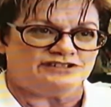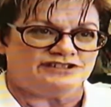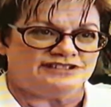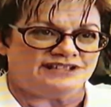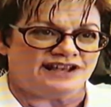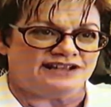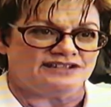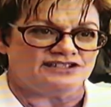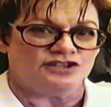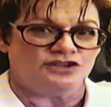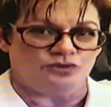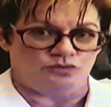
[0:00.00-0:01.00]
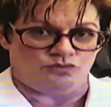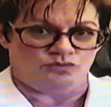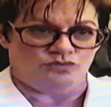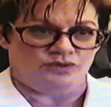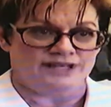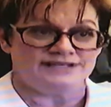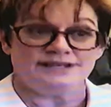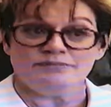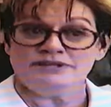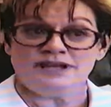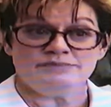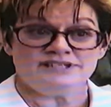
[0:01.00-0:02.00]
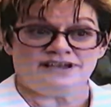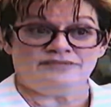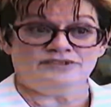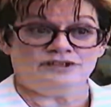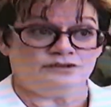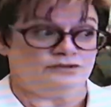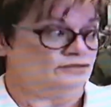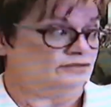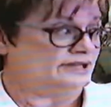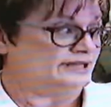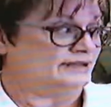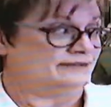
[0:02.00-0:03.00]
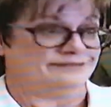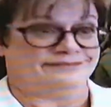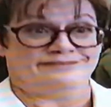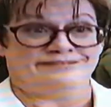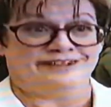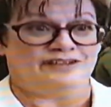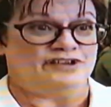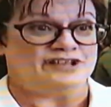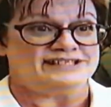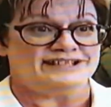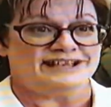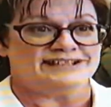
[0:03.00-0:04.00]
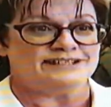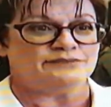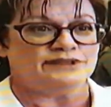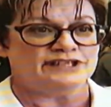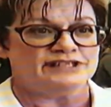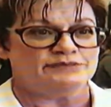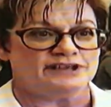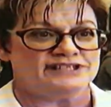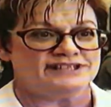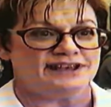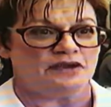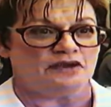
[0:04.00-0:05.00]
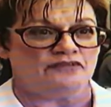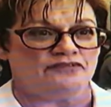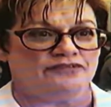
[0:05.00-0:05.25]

do the science too. And sometimes I have to go like investigate some things myself.